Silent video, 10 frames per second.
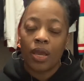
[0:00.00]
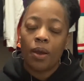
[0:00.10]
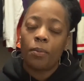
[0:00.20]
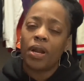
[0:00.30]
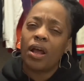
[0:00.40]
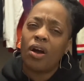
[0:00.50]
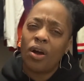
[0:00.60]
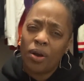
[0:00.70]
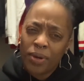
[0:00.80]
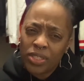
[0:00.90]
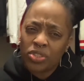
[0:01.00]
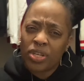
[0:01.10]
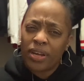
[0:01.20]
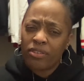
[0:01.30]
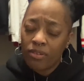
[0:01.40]
But I always try
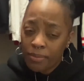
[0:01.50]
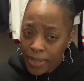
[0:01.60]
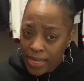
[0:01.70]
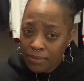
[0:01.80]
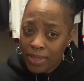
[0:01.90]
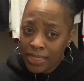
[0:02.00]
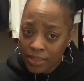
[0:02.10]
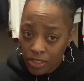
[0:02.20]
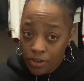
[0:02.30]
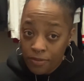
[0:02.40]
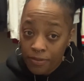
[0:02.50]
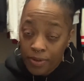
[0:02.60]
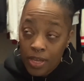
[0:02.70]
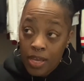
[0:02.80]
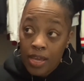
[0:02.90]
to remind myself
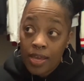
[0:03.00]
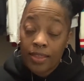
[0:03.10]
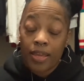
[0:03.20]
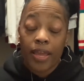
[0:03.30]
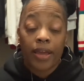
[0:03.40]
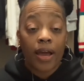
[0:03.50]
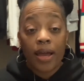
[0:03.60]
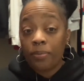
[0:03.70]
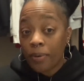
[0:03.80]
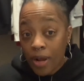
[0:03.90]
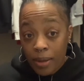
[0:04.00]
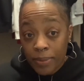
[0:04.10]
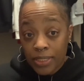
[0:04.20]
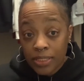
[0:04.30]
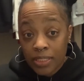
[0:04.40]
that God
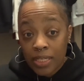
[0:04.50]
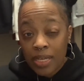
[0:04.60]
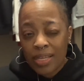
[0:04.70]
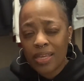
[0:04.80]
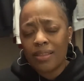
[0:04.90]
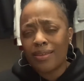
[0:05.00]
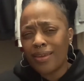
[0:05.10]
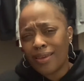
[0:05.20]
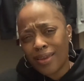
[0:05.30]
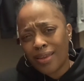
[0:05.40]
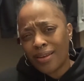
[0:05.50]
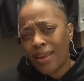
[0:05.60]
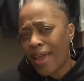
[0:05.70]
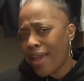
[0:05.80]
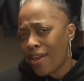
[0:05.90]
promised in the end
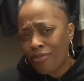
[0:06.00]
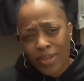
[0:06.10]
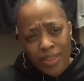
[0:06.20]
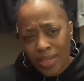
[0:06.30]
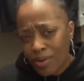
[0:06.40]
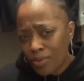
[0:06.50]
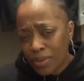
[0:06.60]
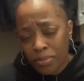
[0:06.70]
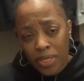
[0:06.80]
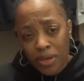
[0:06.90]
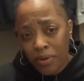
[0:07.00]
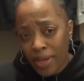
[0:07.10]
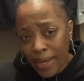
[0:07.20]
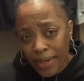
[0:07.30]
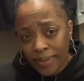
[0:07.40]
everything would be
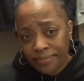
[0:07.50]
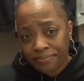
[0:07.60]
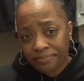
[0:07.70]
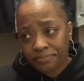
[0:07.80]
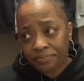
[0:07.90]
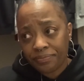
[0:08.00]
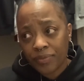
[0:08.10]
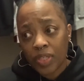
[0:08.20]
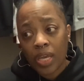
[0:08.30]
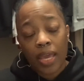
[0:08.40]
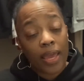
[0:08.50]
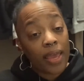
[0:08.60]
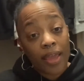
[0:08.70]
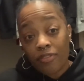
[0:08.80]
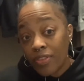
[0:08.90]
okay.
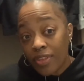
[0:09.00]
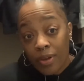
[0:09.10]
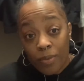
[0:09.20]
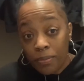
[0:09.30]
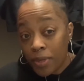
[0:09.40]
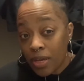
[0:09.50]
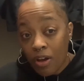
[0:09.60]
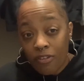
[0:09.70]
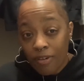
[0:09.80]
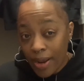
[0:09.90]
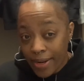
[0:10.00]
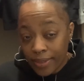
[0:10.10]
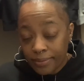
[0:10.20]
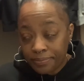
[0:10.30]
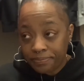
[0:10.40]
Everything would be all right.
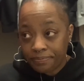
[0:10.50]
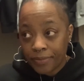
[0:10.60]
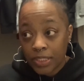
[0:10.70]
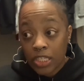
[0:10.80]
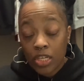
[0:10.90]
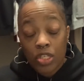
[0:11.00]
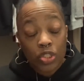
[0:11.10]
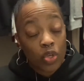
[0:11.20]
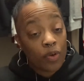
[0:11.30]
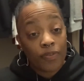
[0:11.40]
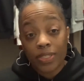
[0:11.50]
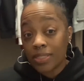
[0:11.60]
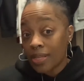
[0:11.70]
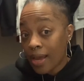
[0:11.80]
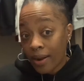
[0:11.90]
So if it's
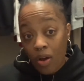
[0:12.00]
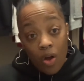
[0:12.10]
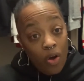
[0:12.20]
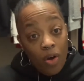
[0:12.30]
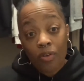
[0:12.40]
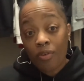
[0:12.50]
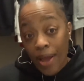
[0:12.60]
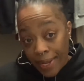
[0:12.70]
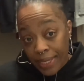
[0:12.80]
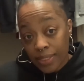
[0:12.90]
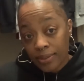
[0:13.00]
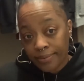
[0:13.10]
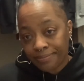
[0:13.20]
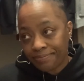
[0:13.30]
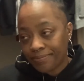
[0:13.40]
not all right,
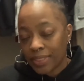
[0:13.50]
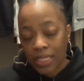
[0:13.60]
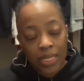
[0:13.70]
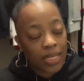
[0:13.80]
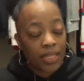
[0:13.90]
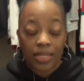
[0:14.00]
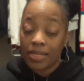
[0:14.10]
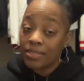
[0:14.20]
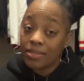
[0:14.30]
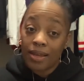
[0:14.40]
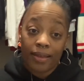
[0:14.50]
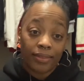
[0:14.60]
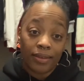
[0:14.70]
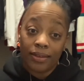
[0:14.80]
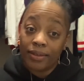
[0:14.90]
then it's not
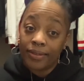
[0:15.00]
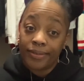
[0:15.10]
the end.